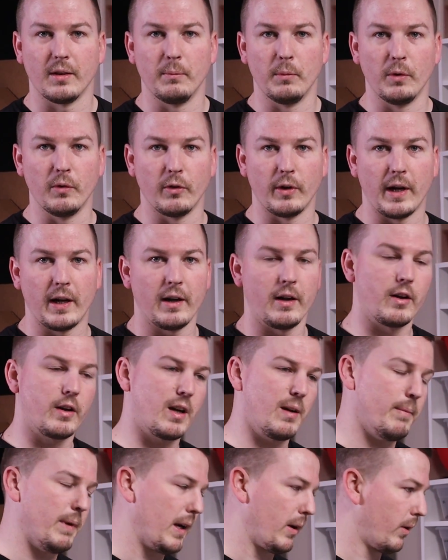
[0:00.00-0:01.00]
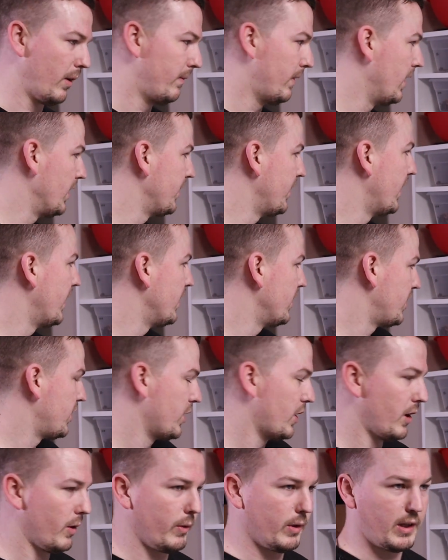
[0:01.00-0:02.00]
move around. I'll come back when I'm all done and
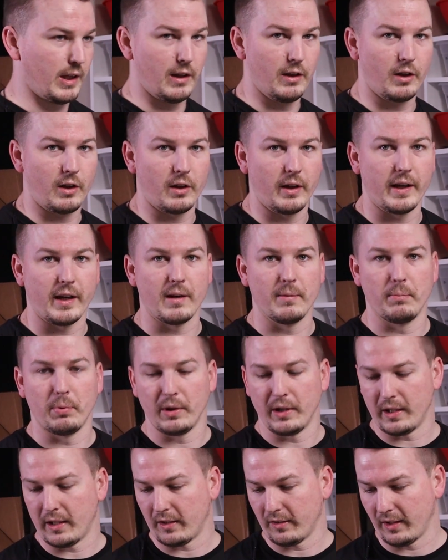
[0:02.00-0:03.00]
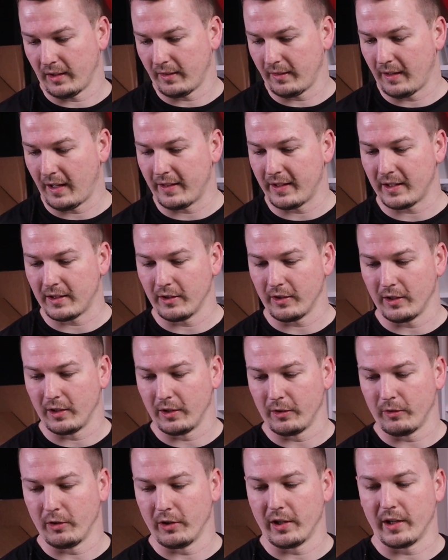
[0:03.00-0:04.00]
show you what they look like complete, because I think they're
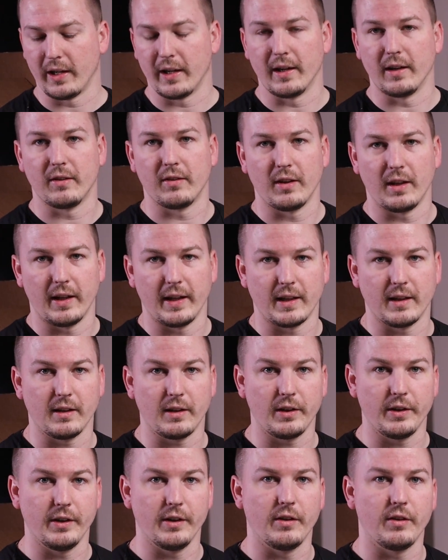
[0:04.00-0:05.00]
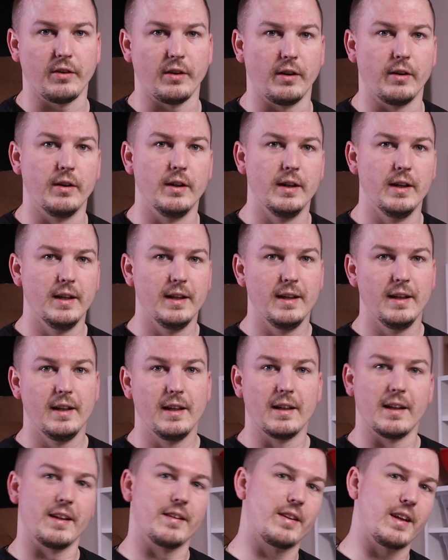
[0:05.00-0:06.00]
gonna look really nice. I like the clears, so
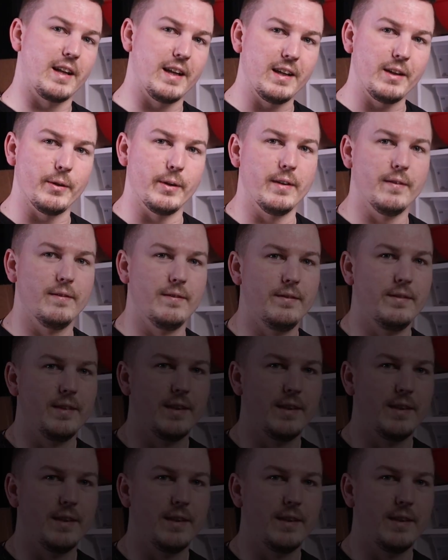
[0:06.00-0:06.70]
let's get into it.